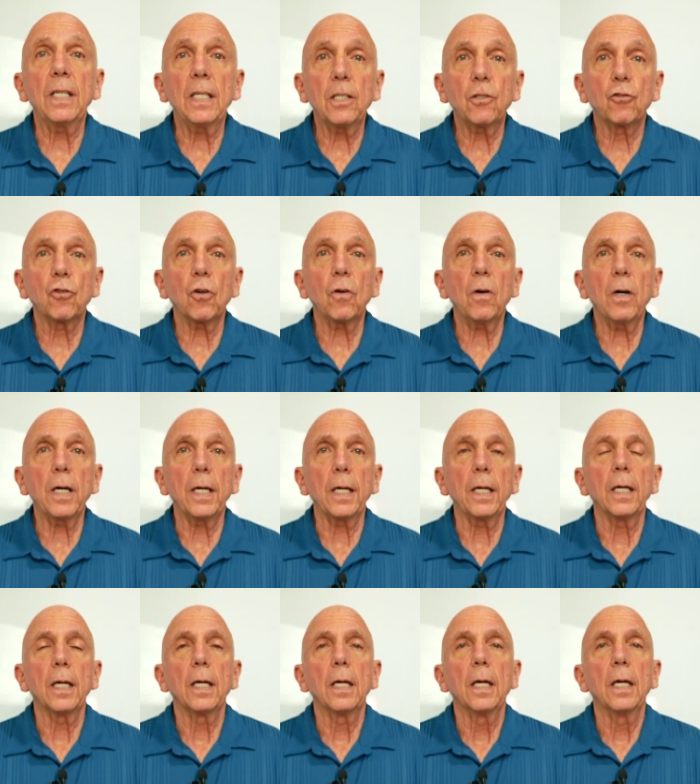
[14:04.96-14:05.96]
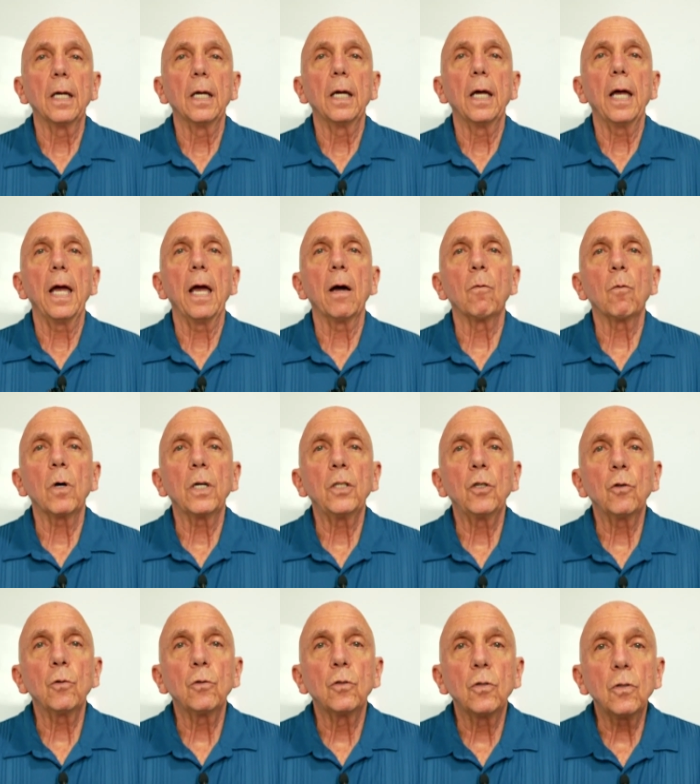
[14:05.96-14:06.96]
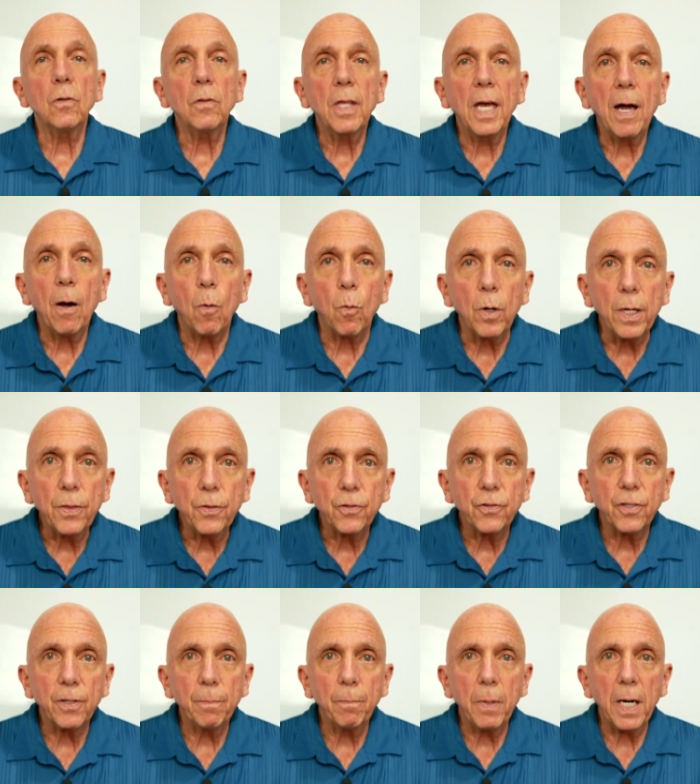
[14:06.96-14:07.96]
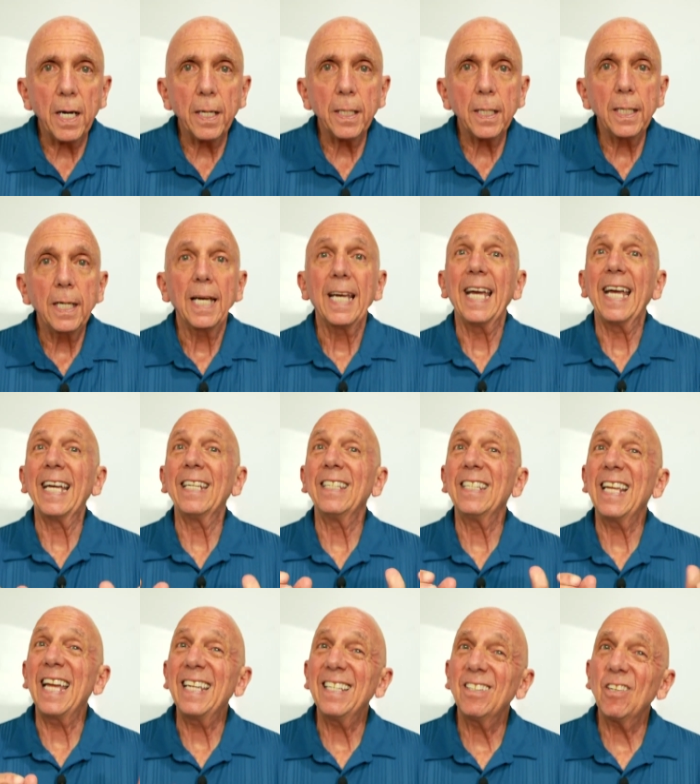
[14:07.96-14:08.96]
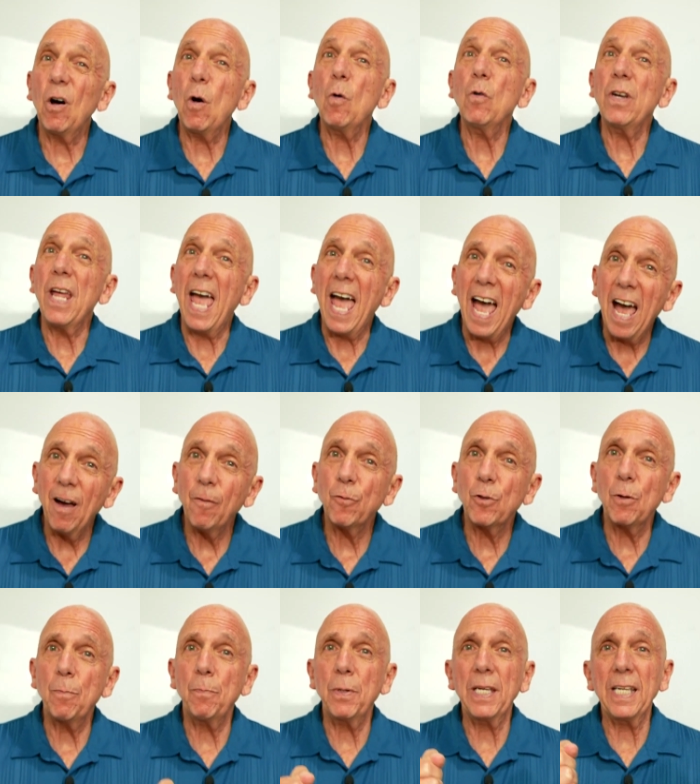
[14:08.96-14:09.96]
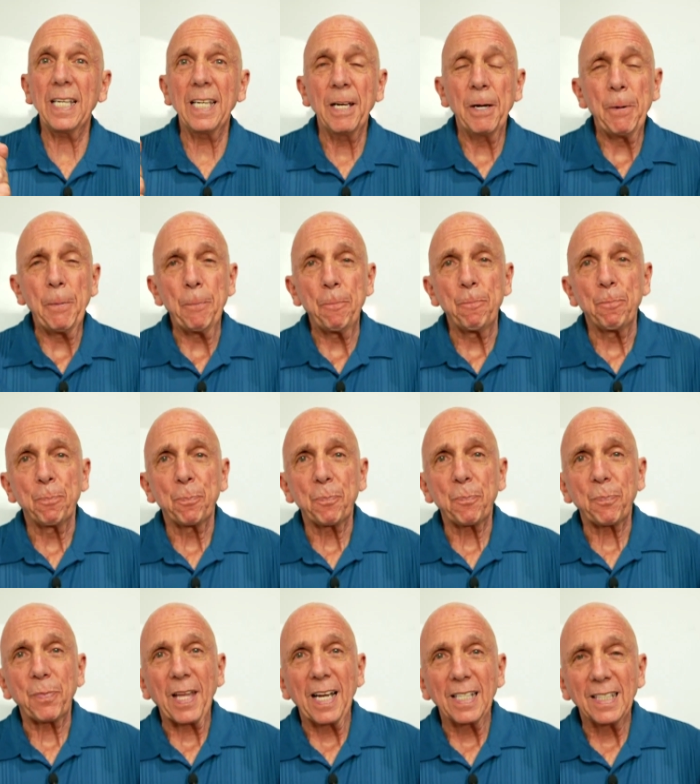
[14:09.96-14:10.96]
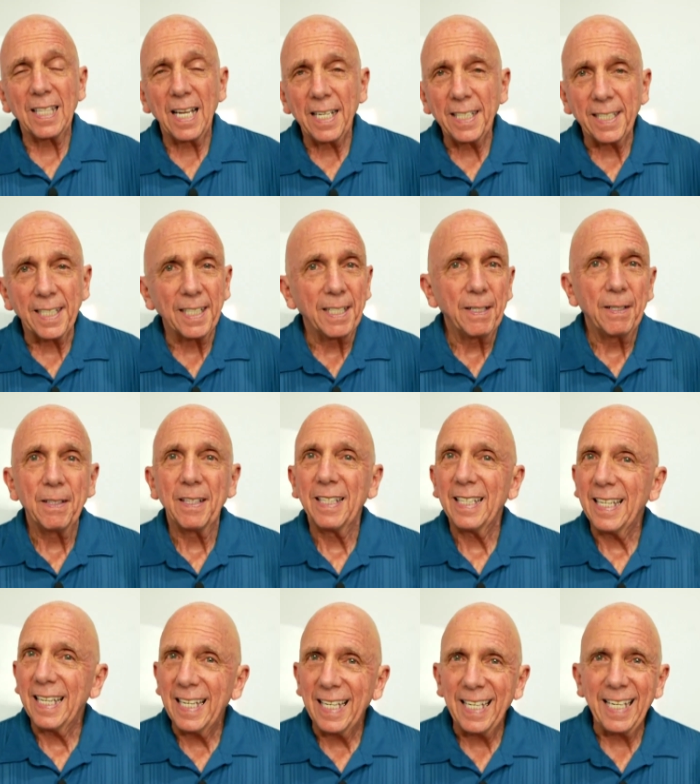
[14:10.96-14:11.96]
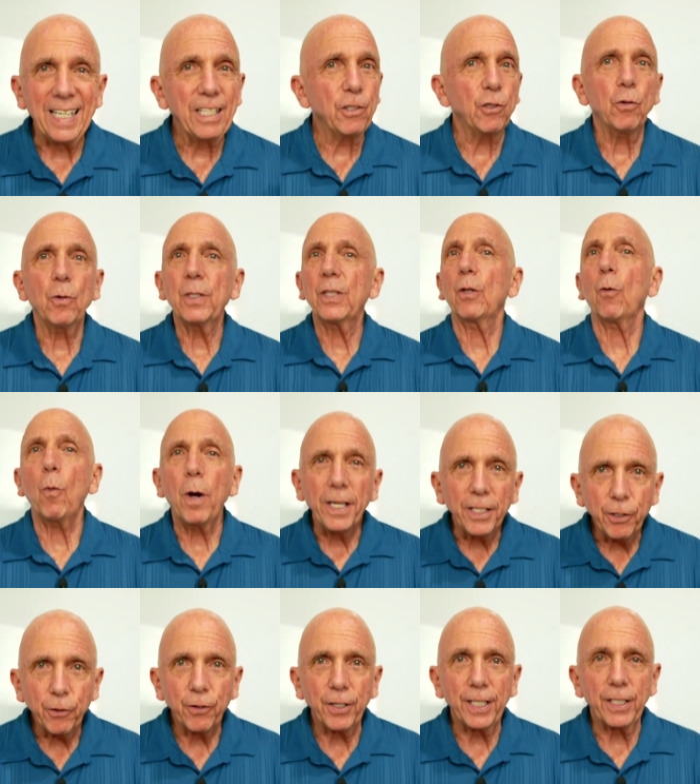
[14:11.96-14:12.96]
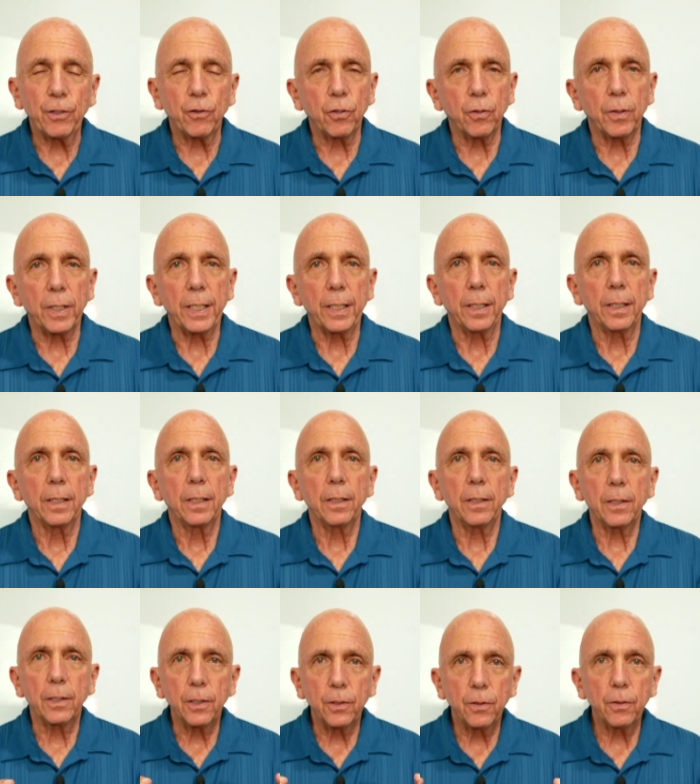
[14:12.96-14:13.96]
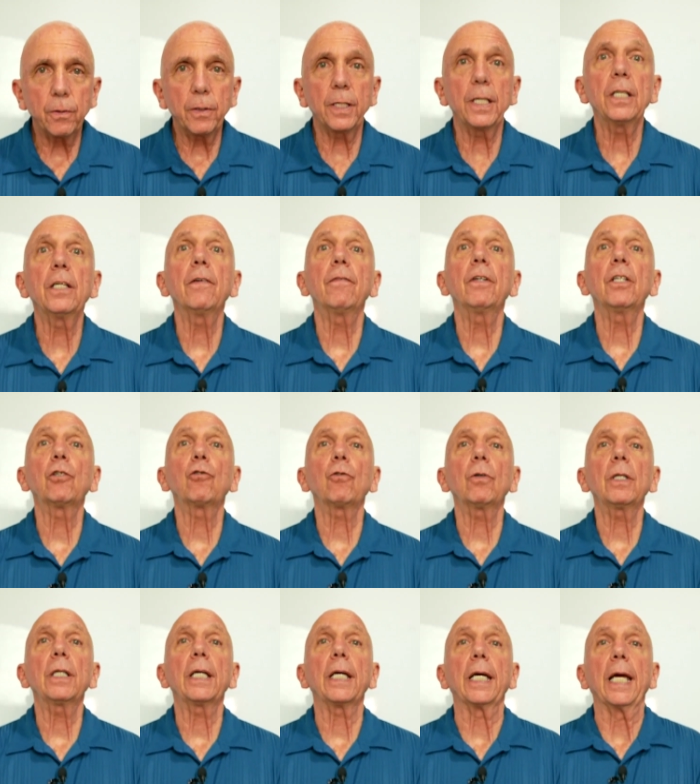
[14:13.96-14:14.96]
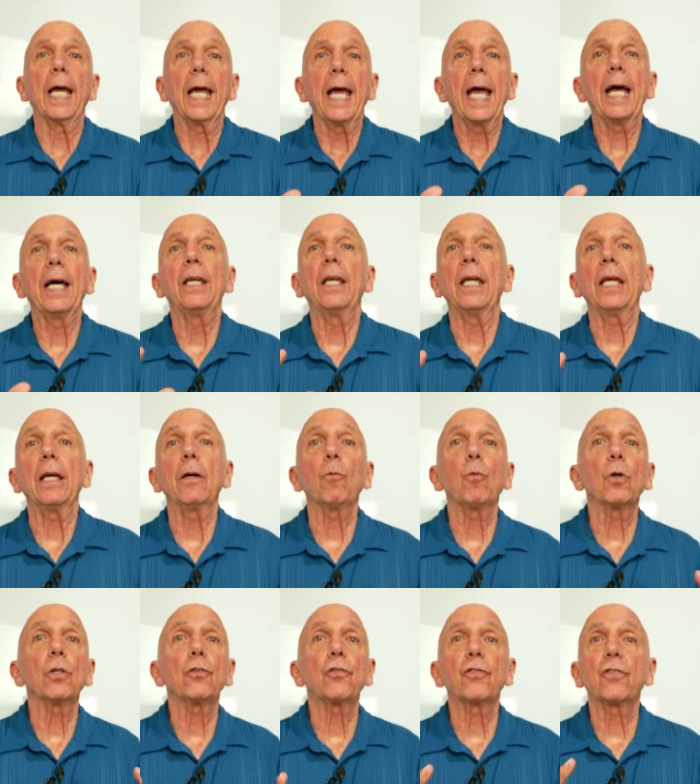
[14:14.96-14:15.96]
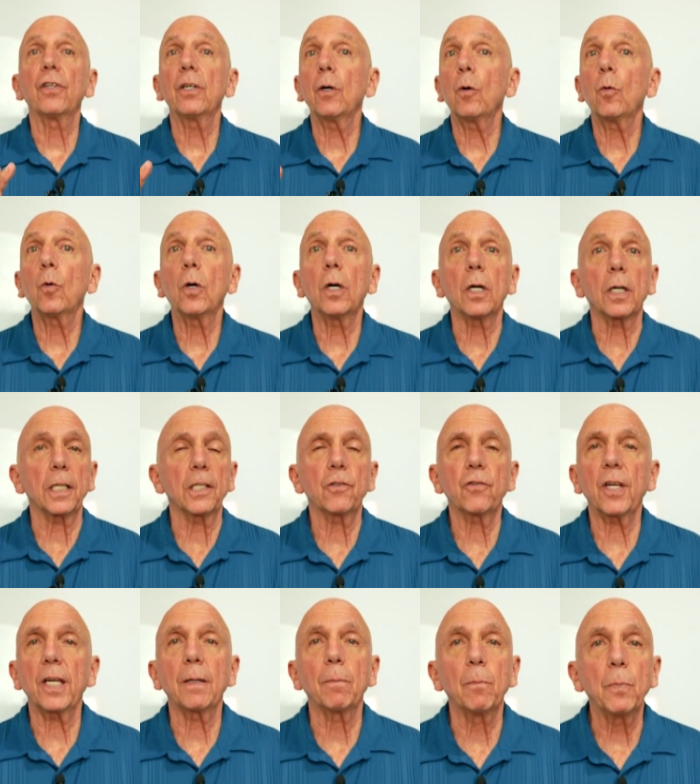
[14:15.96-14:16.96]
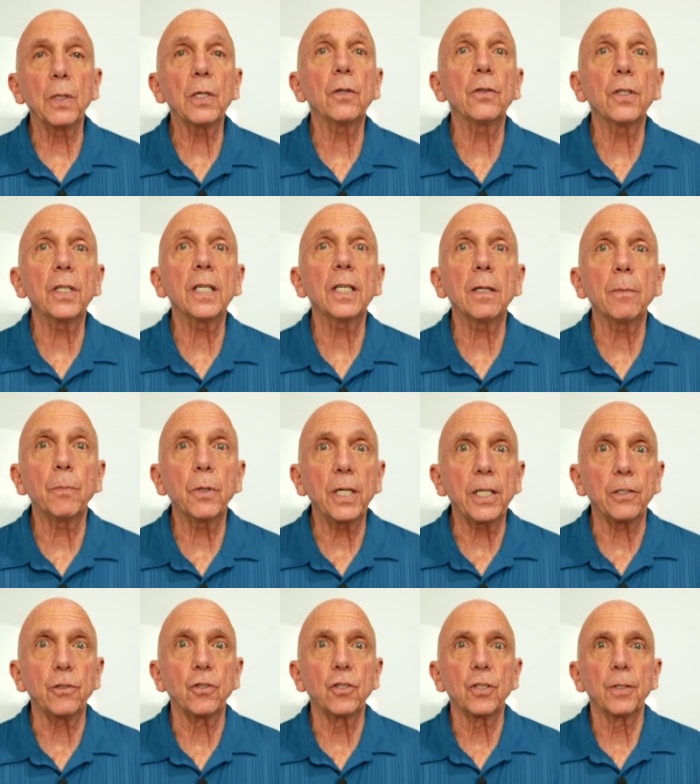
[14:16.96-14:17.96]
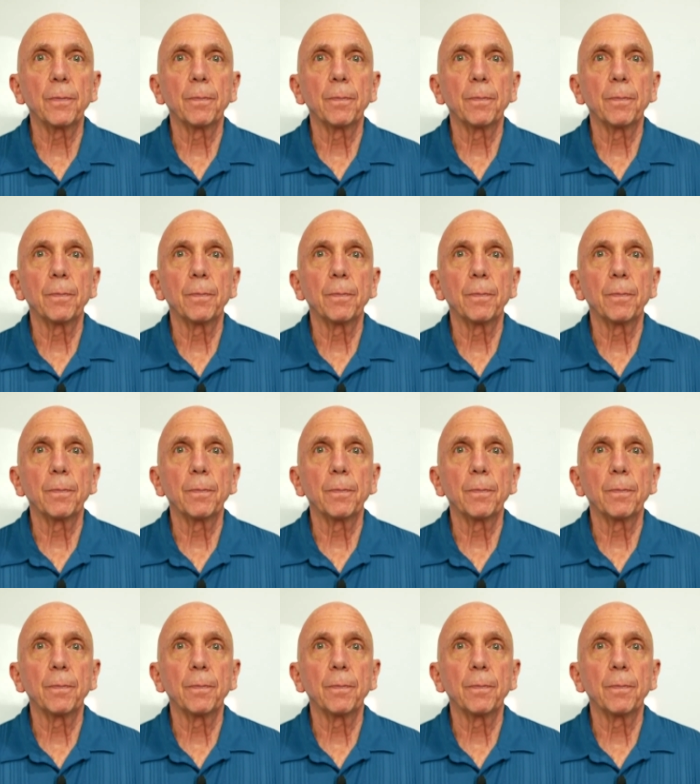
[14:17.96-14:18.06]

joy, and when you do that with somebody, and they don't have to be like into it the way you're into it, you could do it individually and it will still work. It's like building a bridge.